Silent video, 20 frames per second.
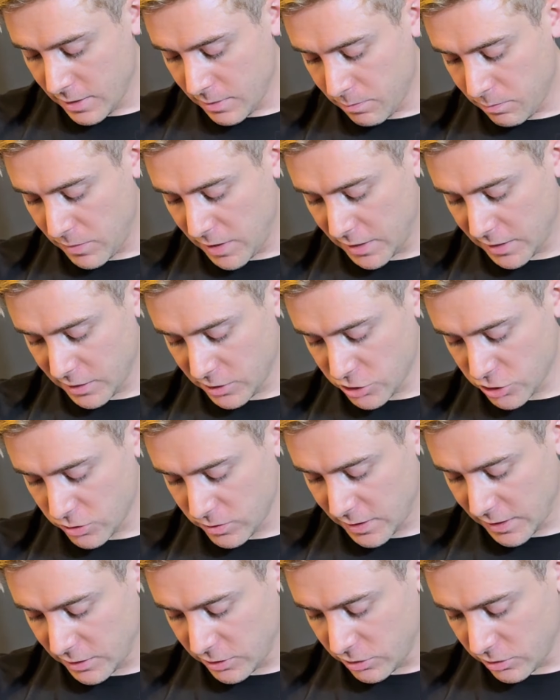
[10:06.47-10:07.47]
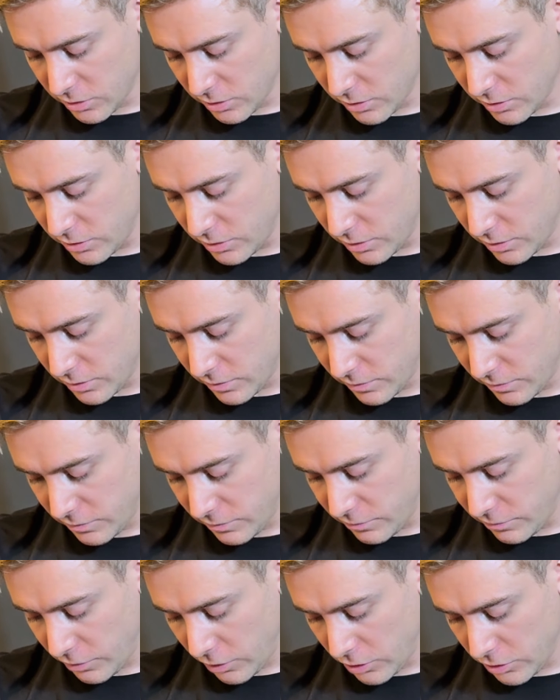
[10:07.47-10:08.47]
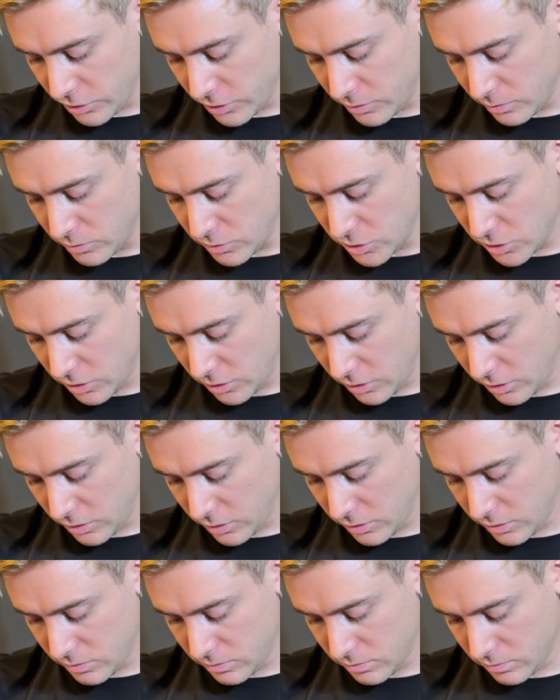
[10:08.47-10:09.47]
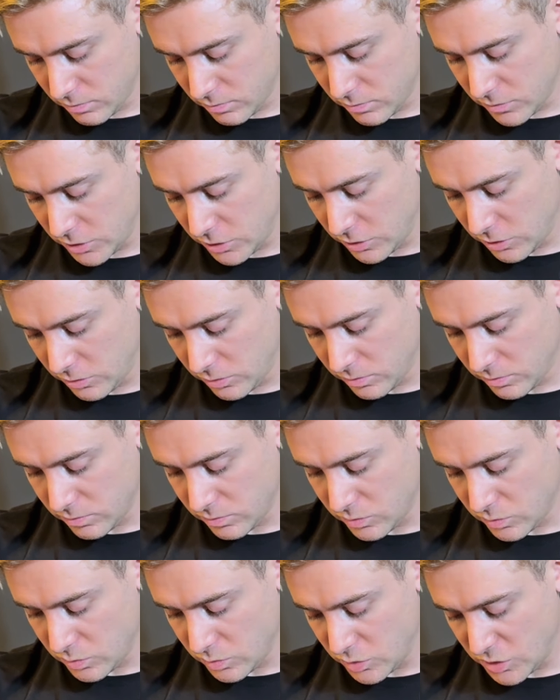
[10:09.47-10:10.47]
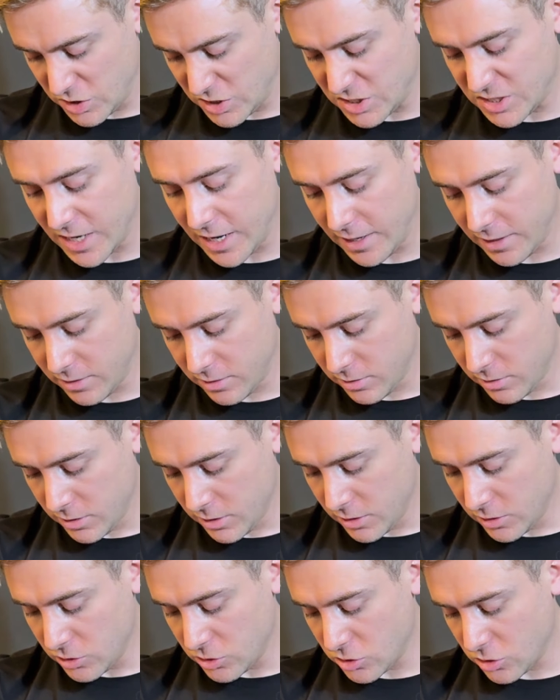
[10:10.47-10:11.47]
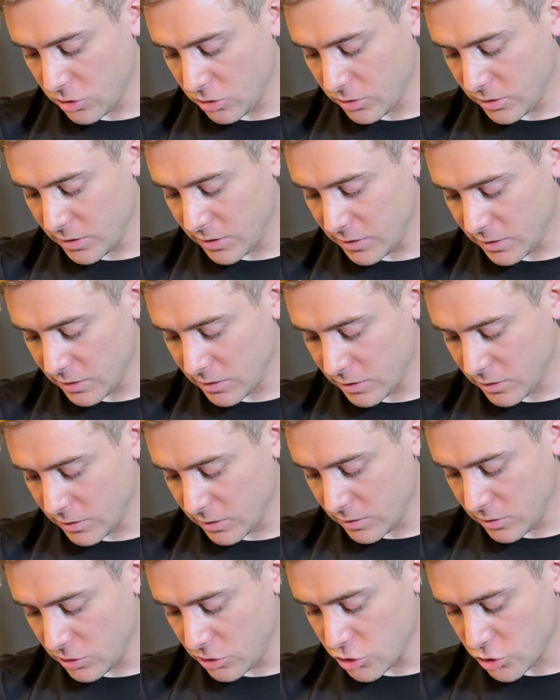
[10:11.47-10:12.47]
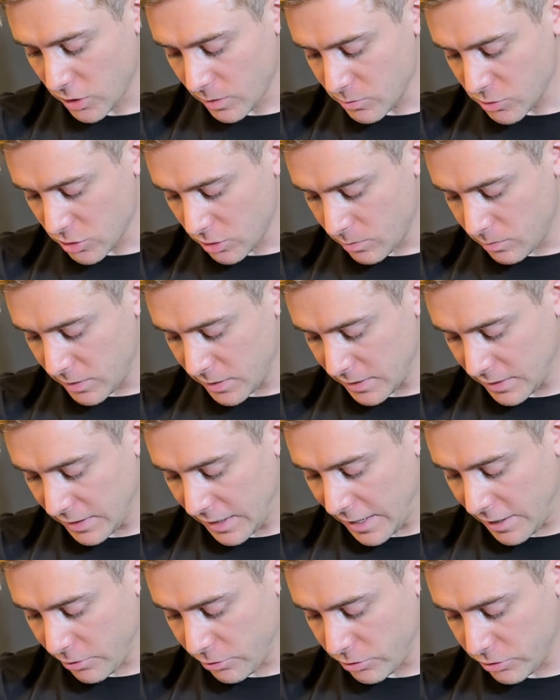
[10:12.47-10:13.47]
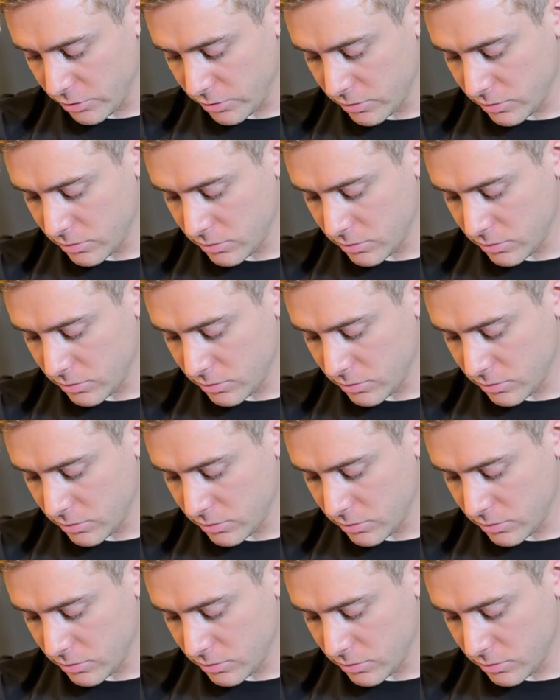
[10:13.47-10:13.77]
making sure that your volumes are, set. So the drums are a bit loud.